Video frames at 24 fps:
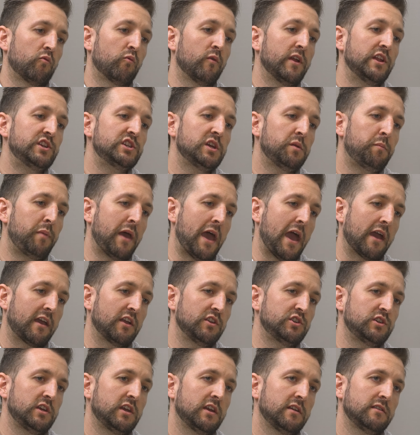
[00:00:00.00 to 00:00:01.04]
Rigid
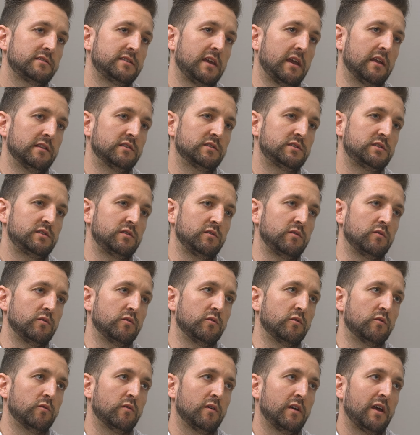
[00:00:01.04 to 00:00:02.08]
packaging tends
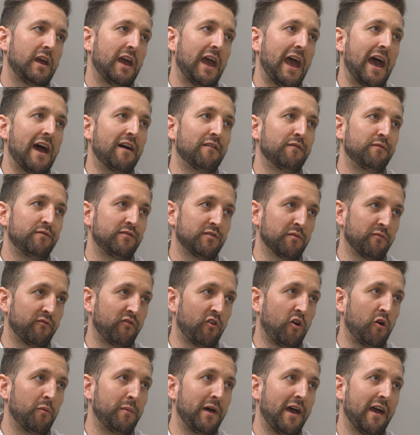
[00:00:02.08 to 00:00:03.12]
to have some
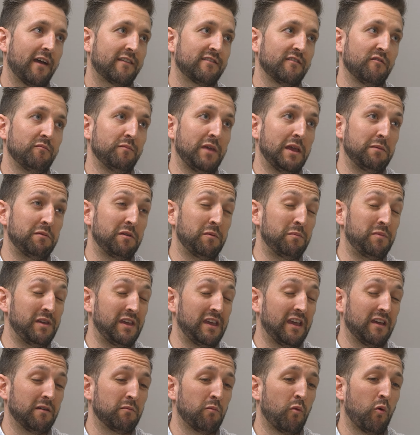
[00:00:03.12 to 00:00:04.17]
fallbacks of maybe
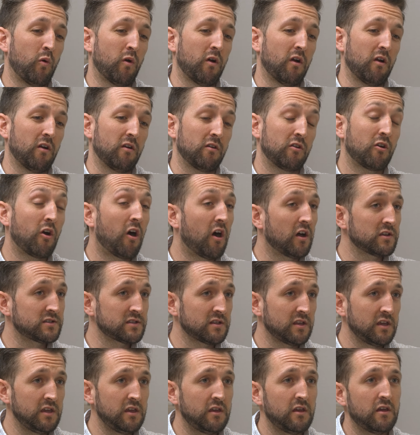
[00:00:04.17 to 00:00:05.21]
being more
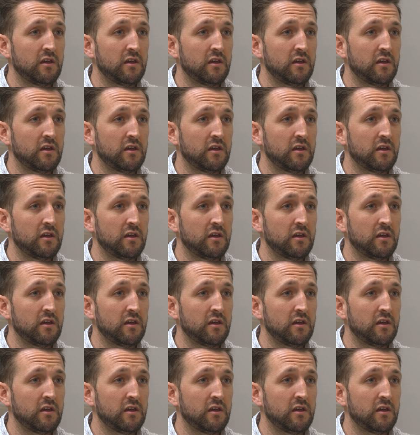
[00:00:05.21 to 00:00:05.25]
costly.